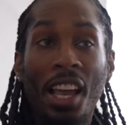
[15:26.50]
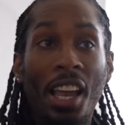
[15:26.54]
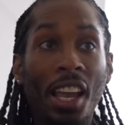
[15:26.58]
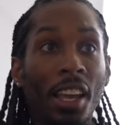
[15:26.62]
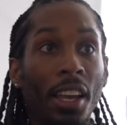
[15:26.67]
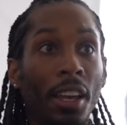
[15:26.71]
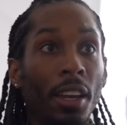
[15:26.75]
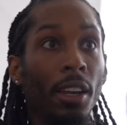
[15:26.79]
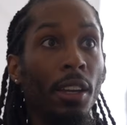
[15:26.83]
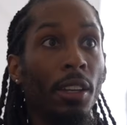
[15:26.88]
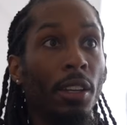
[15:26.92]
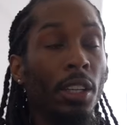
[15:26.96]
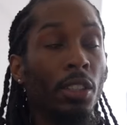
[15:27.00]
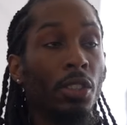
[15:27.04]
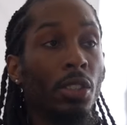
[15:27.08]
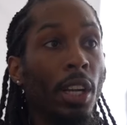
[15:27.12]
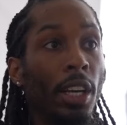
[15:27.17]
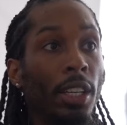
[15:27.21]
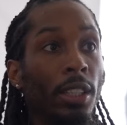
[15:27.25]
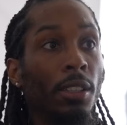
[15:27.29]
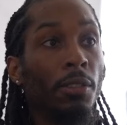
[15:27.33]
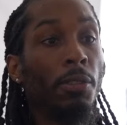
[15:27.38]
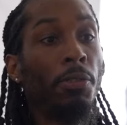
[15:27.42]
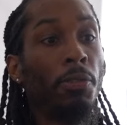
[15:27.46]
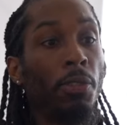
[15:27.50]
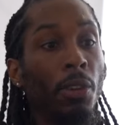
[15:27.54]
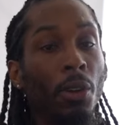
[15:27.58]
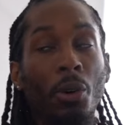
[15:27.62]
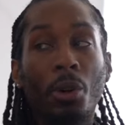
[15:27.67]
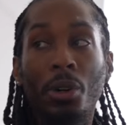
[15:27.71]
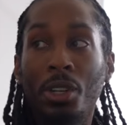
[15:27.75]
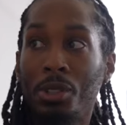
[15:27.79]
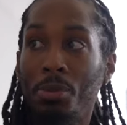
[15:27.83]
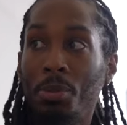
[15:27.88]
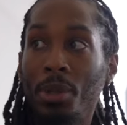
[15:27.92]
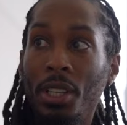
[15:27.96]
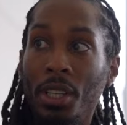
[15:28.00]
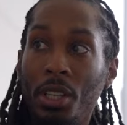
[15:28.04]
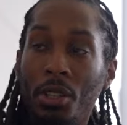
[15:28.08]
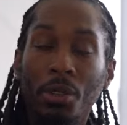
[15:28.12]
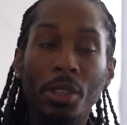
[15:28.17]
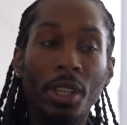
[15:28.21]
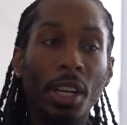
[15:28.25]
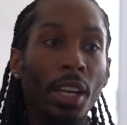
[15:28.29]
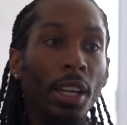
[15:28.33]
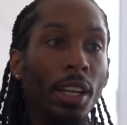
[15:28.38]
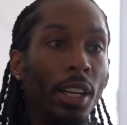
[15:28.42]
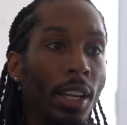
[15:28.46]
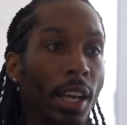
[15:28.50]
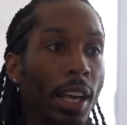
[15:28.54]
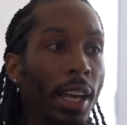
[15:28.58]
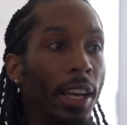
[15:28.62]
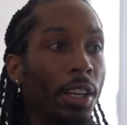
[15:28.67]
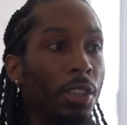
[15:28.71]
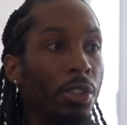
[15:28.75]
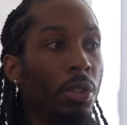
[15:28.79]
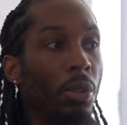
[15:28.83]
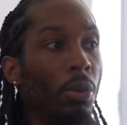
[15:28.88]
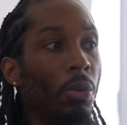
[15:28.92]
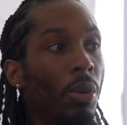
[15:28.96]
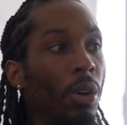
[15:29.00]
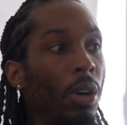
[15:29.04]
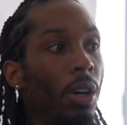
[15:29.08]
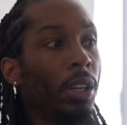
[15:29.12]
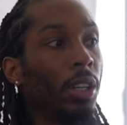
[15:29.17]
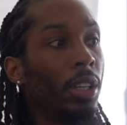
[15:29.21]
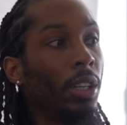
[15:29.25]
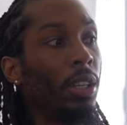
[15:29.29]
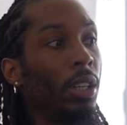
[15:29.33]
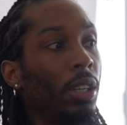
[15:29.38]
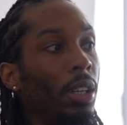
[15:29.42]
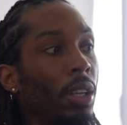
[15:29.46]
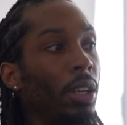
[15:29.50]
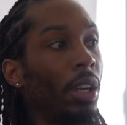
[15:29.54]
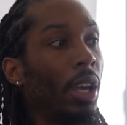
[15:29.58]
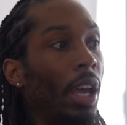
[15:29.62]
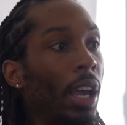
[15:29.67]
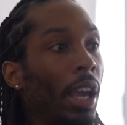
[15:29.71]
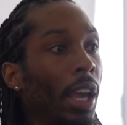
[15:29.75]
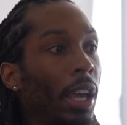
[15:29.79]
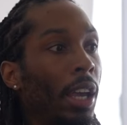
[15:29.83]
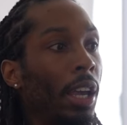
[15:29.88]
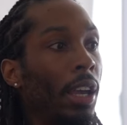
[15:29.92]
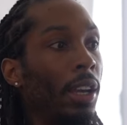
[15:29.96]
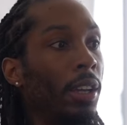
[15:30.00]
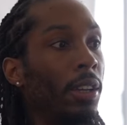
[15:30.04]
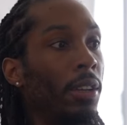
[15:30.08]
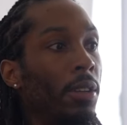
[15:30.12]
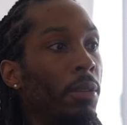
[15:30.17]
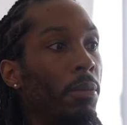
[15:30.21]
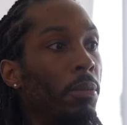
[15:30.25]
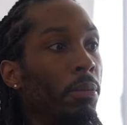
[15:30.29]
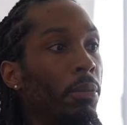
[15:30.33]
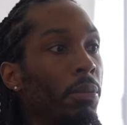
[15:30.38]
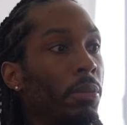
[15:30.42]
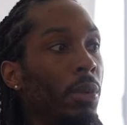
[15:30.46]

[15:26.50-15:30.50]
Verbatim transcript: and it's like the floor is being created as you're walking and